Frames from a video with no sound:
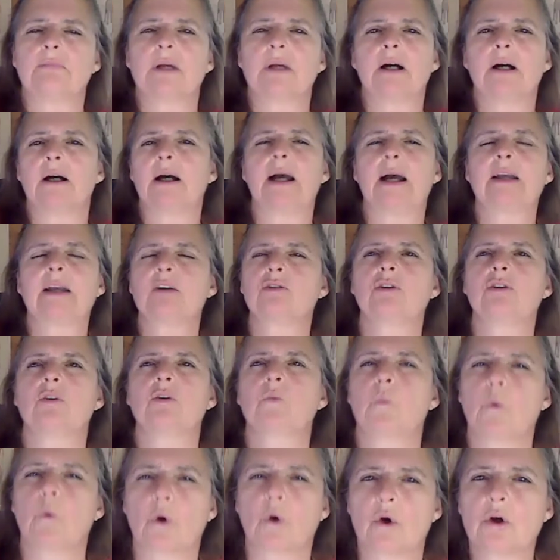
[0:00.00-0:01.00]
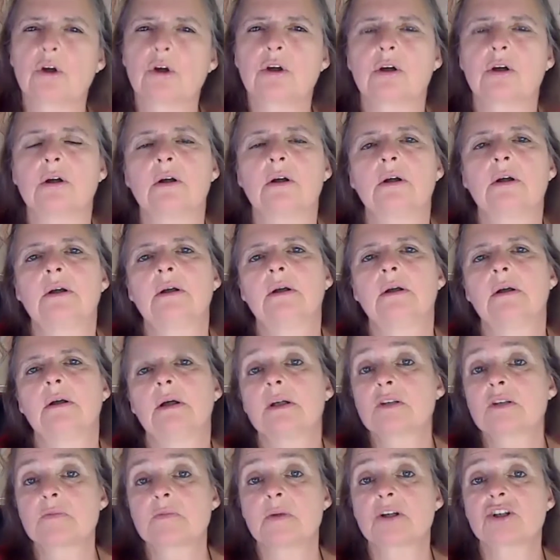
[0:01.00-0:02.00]
I couldn't work
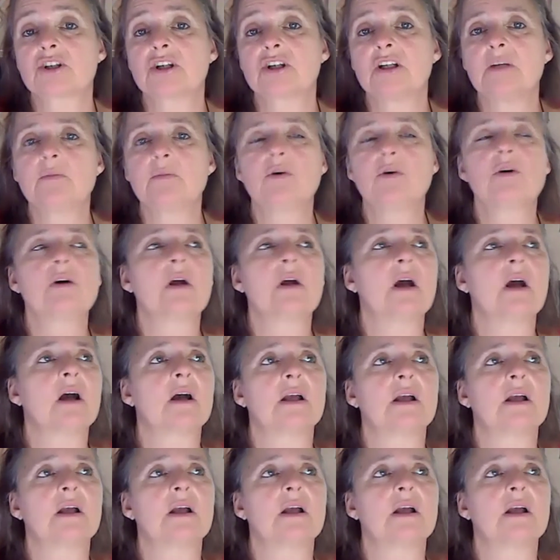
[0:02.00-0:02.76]
as much anymore.